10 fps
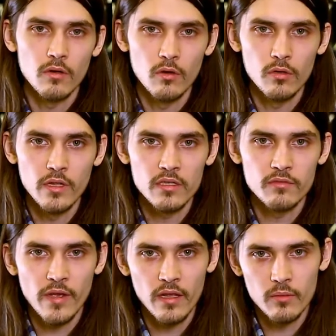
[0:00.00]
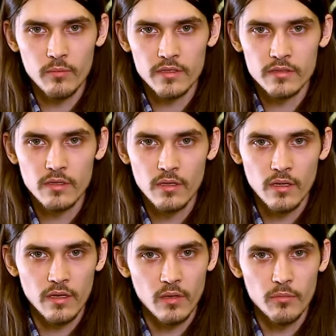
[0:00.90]
All native elements
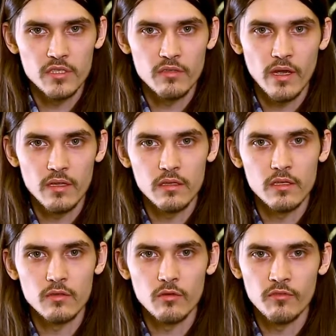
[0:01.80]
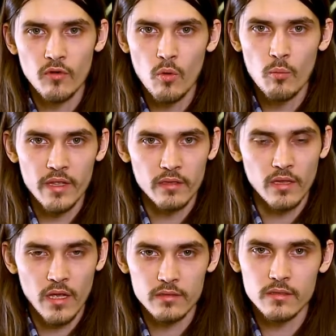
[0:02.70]
can be divided into 4 main
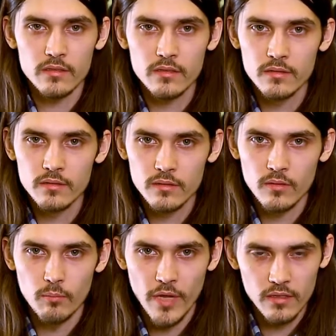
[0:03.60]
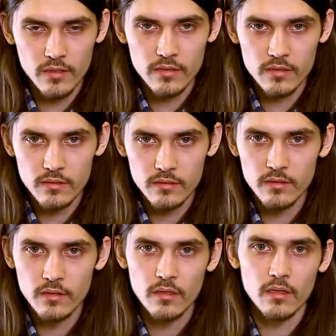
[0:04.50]
classes: Metals
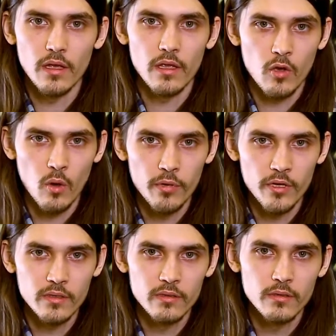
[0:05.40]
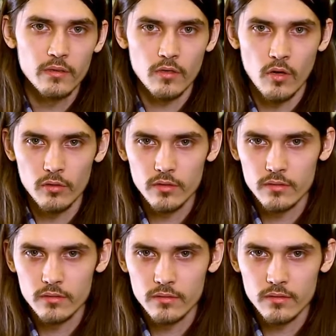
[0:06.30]
like copper, gold,
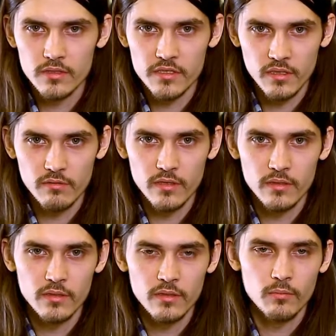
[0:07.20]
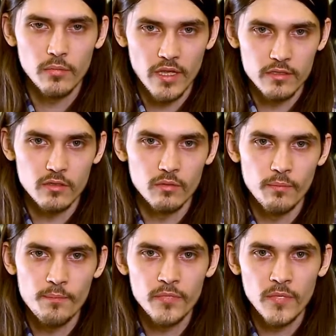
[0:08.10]
silver, platinum.
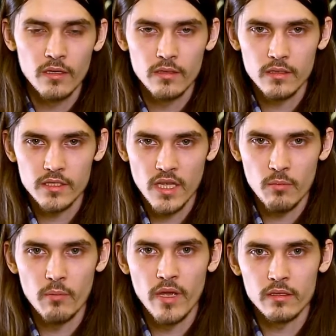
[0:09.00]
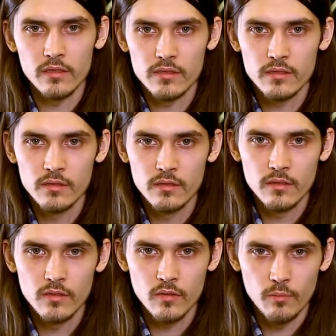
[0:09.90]
Semi-metals:
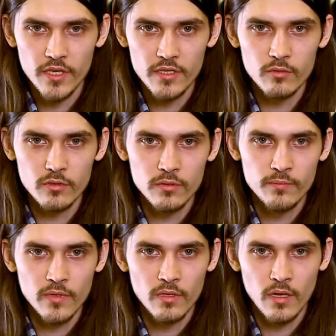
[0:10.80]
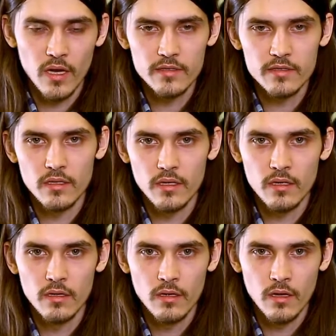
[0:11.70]
bismuth,
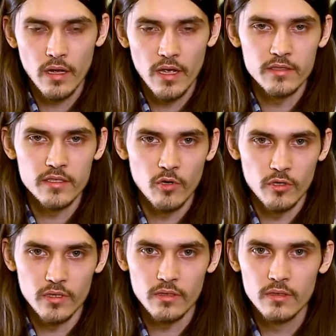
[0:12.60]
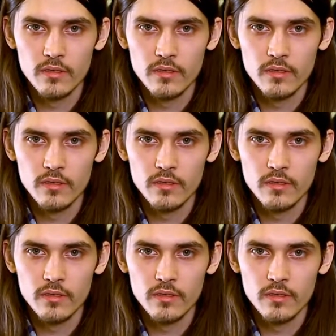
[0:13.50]
arsenic, antimony.